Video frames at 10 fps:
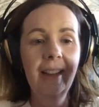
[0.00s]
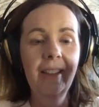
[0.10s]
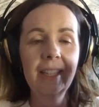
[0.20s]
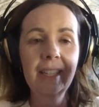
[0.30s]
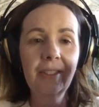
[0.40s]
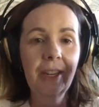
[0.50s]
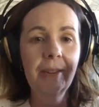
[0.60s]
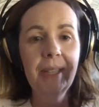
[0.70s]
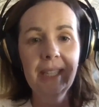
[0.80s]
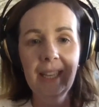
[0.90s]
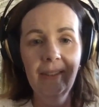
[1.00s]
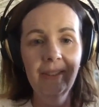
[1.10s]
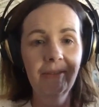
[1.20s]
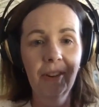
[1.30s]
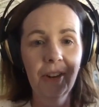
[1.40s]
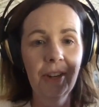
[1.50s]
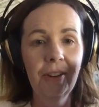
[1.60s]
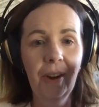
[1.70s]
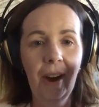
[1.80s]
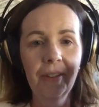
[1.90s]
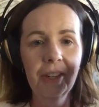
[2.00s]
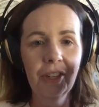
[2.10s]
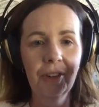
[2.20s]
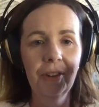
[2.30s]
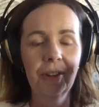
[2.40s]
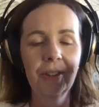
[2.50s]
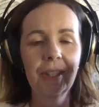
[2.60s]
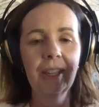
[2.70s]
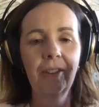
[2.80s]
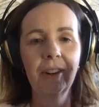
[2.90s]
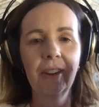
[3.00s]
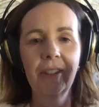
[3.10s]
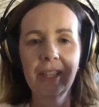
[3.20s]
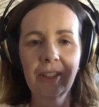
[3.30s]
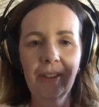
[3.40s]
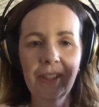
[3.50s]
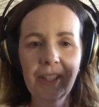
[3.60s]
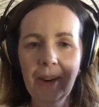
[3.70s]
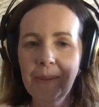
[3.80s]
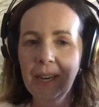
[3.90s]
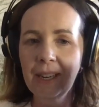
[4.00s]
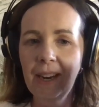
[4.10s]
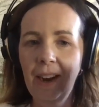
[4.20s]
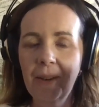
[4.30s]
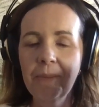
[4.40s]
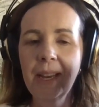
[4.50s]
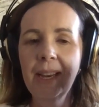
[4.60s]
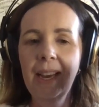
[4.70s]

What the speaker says: this is going to be saved for you on the show notes over at thistraveltribe.com.